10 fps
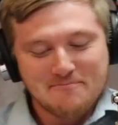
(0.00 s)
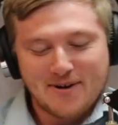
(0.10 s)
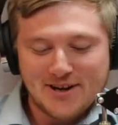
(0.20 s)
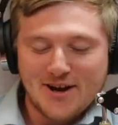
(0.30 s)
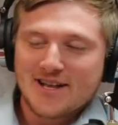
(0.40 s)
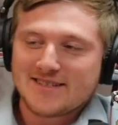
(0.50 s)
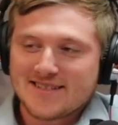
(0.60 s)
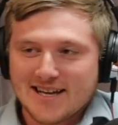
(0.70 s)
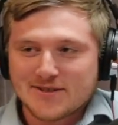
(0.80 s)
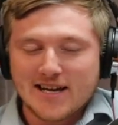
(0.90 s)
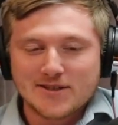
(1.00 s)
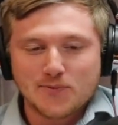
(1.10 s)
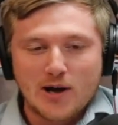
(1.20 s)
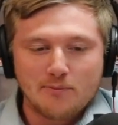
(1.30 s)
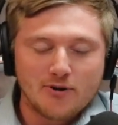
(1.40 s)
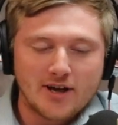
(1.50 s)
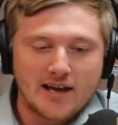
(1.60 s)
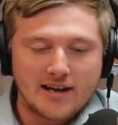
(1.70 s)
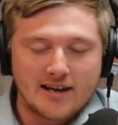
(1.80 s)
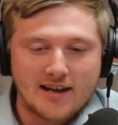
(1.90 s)
But no, it's well put,
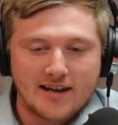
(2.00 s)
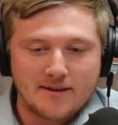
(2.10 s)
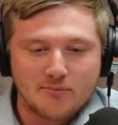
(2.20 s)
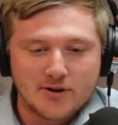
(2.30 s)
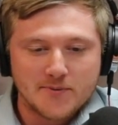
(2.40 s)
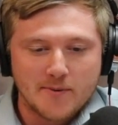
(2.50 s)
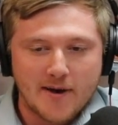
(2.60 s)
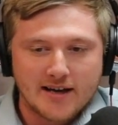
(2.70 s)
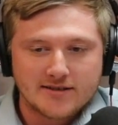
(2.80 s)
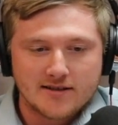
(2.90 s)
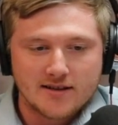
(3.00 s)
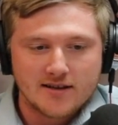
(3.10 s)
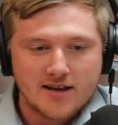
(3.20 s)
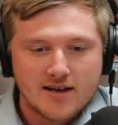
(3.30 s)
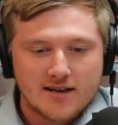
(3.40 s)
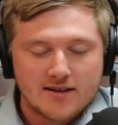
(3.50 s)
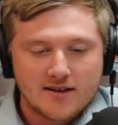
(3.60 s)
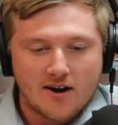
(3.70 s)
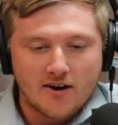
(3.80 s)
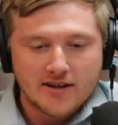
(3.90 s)
and it brings me back to
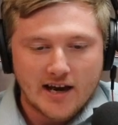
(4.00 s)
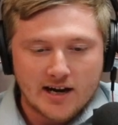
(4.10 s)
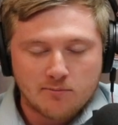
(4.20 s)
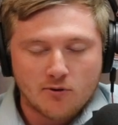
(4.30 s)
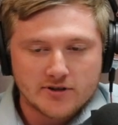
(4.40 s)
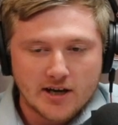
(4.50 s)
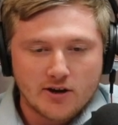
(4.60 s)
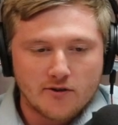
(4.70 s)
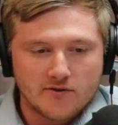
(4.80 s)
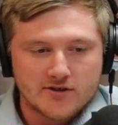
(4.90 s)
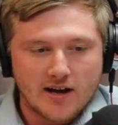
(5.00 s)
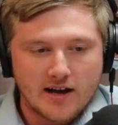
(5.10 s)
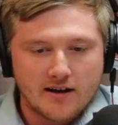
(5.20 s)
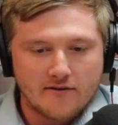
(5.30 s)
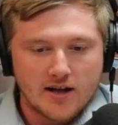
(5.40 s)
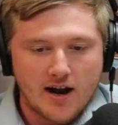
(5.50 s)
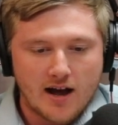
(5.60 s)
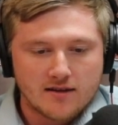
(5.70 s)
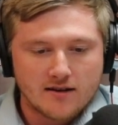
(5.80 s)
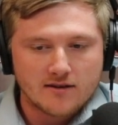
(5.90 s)
on the airport takeover side of it.
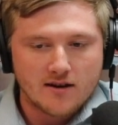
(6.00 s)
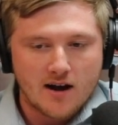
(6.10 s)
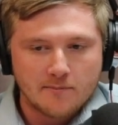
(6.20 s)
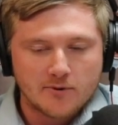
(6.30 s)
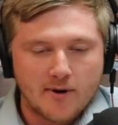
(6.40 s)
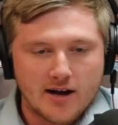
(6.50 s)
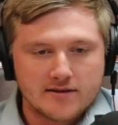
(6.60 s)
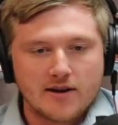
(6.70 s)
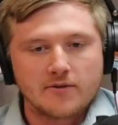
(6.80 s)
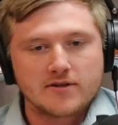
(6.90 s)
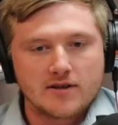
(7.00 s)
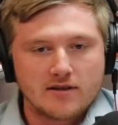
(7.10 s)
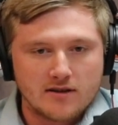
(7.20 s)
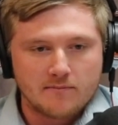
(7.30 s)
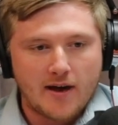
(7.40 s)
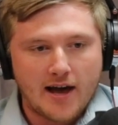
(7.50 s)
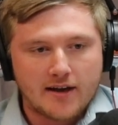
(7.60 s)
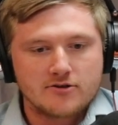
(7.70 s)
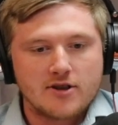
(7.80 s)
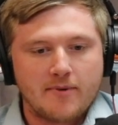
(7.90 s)
I thought the compromise that was in the
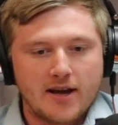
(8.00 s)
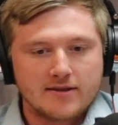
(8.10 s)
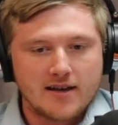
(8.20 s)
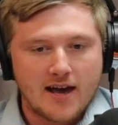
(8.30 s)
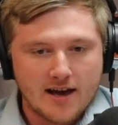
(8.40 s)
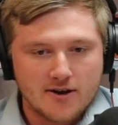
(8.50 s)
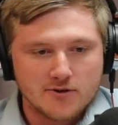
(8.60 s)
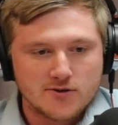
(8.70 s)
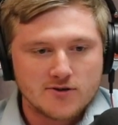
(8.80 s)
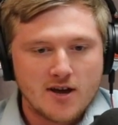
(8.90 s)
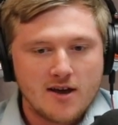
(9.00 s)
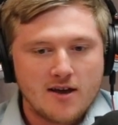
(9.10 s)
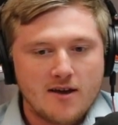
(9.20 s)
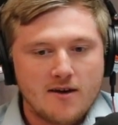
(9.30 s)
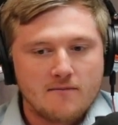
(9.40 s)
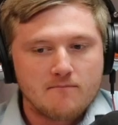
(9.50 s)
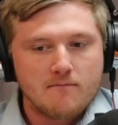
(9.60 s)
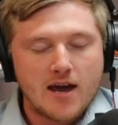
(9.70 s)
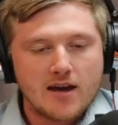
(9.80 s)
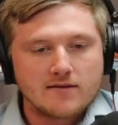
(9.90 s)
package that passed the House
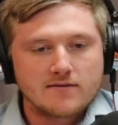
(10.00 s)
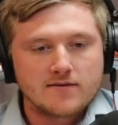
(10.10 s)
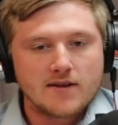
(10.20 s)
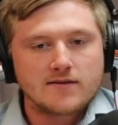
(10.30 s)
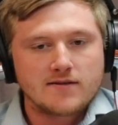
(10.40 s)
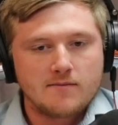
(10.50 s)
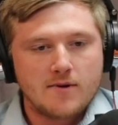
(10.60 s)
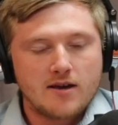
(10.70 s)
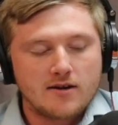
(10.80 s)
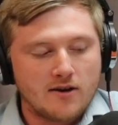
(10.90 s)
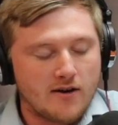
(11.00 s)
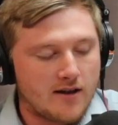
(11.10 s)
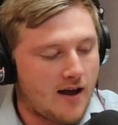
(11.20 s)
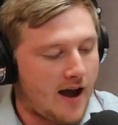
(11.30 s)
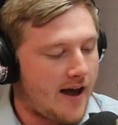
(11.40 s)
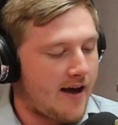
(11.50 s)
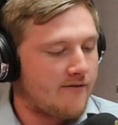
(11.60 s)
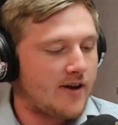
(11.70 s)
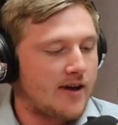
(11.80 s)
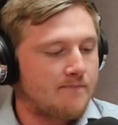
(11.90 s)
made sense to me. You know, I
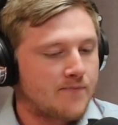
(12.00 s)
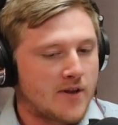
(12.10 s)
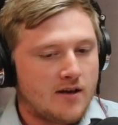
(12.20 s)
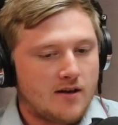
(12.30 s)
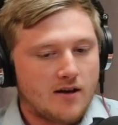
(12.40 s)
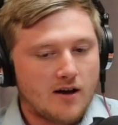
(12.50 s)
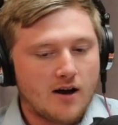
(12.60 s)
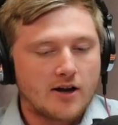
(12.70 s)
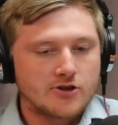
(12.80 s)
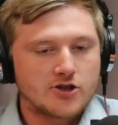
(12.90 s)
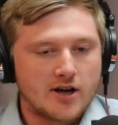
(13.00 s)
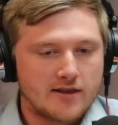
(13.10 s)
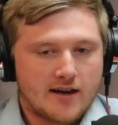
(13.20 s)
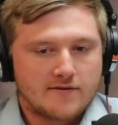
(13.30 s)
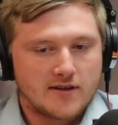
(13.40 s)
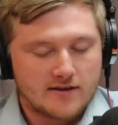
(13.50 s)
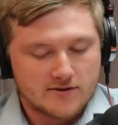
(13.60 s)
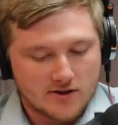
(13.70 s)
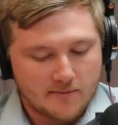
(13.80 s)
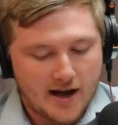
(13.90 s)
have a hunch, and I think I've said
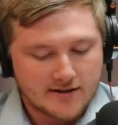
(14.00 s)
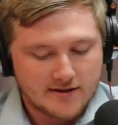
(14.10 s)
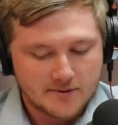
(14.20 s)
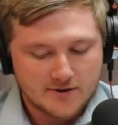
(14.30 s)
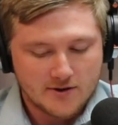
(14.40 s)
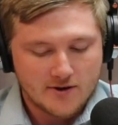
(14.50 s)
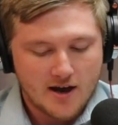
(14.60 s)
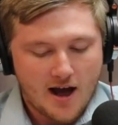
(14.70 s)
this on a past episode.